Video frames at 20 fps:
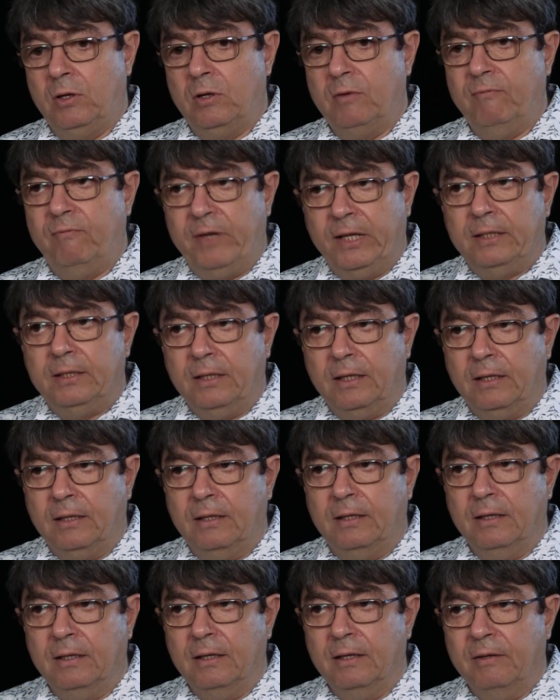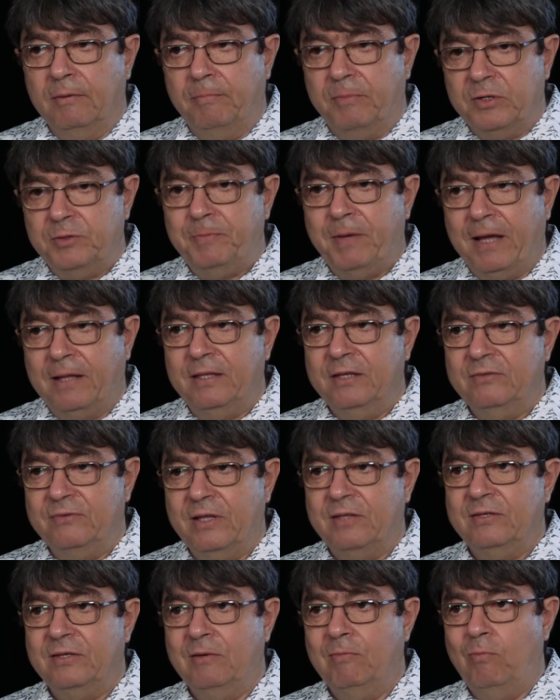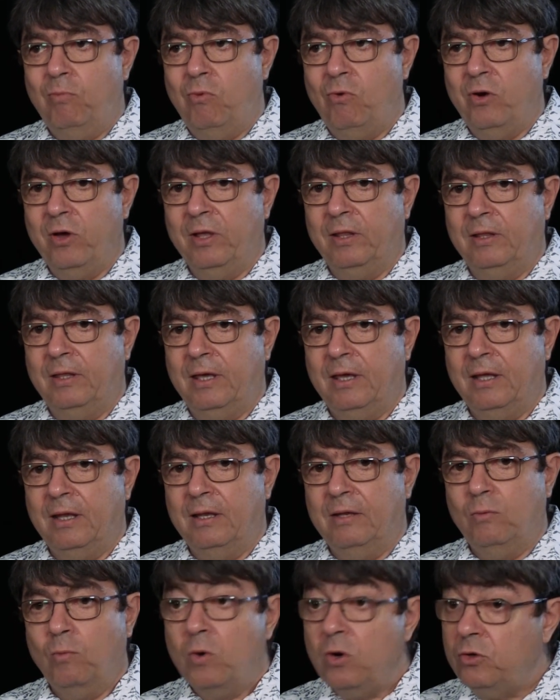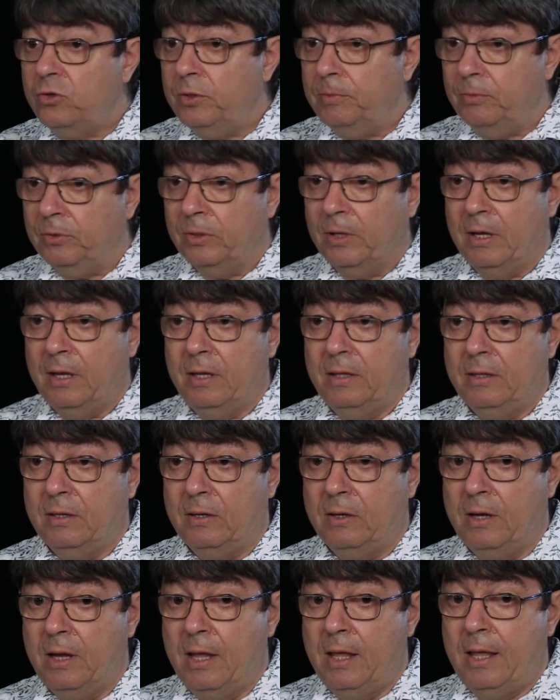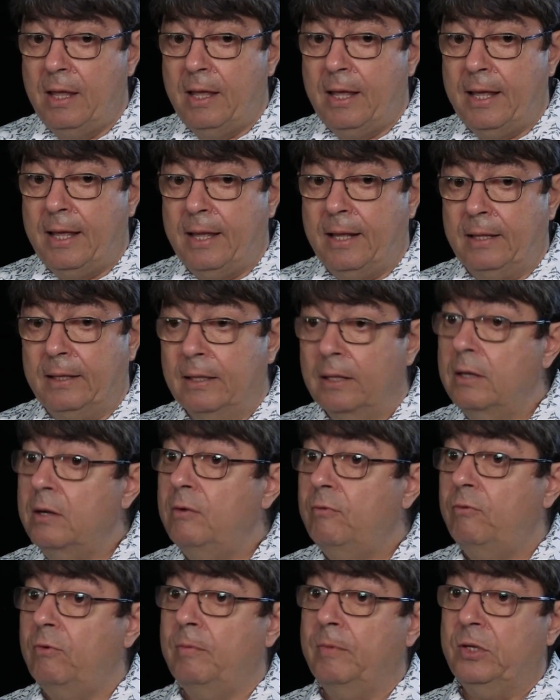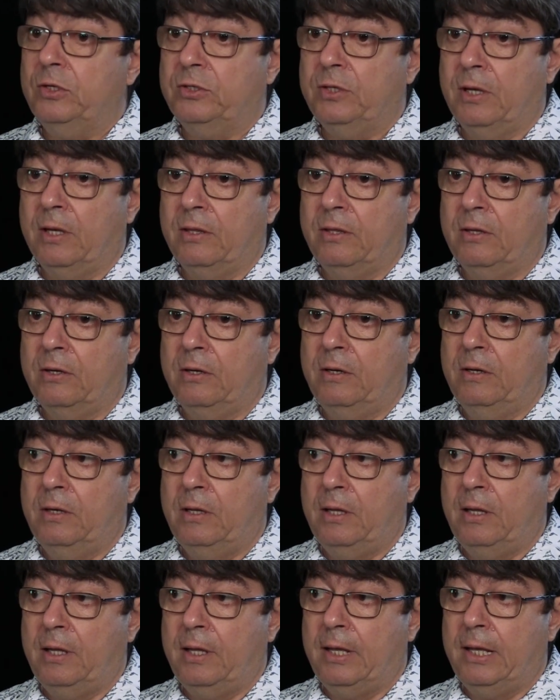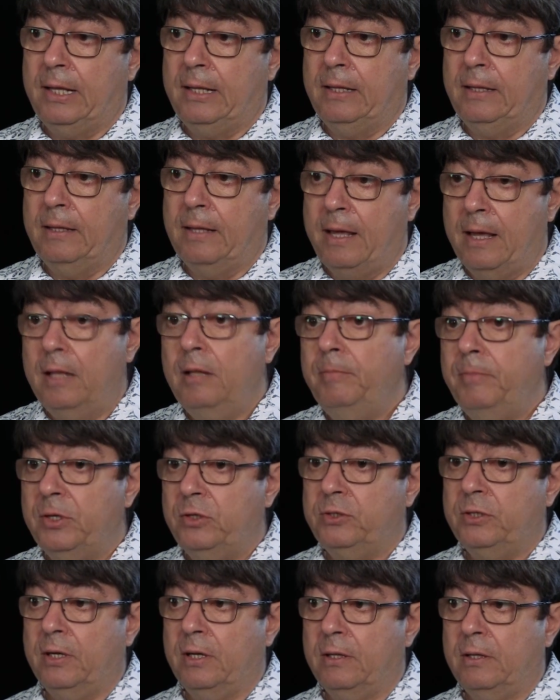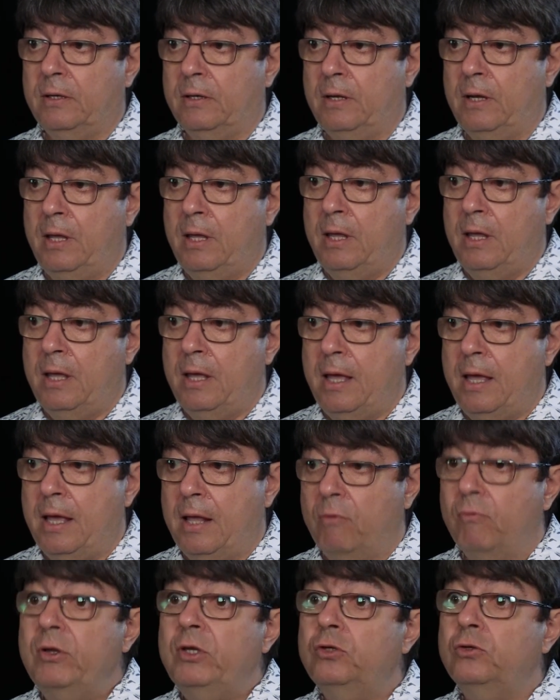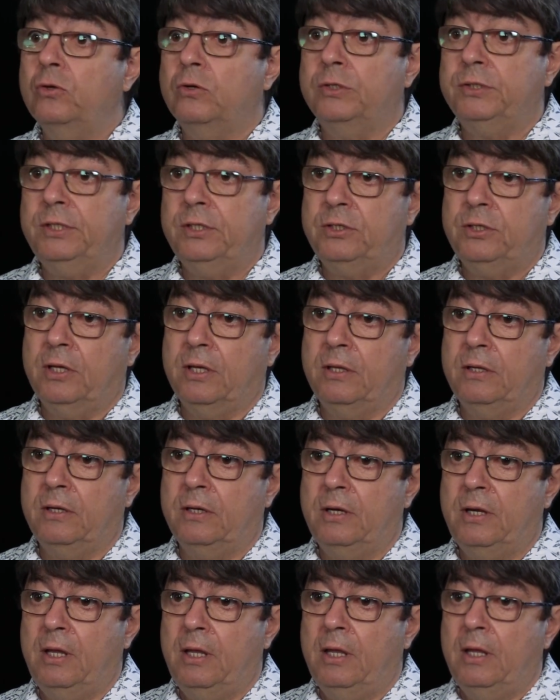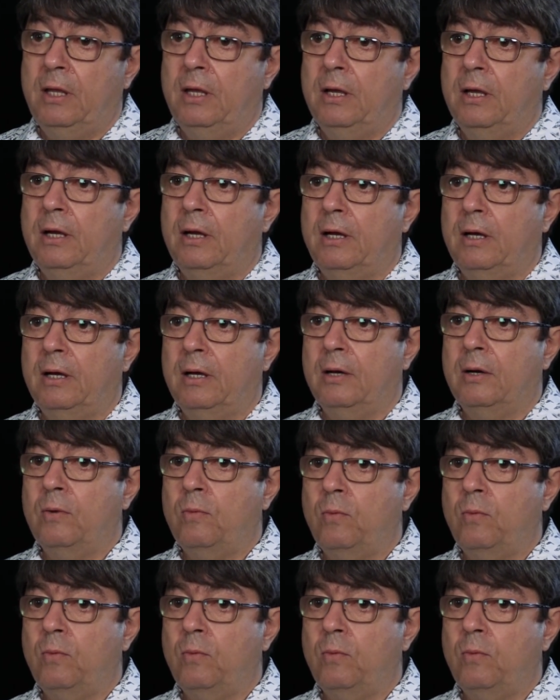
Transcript: conflicting uh, perspectives at some point, can worship together and learn from each other and help each other and resource each other uh,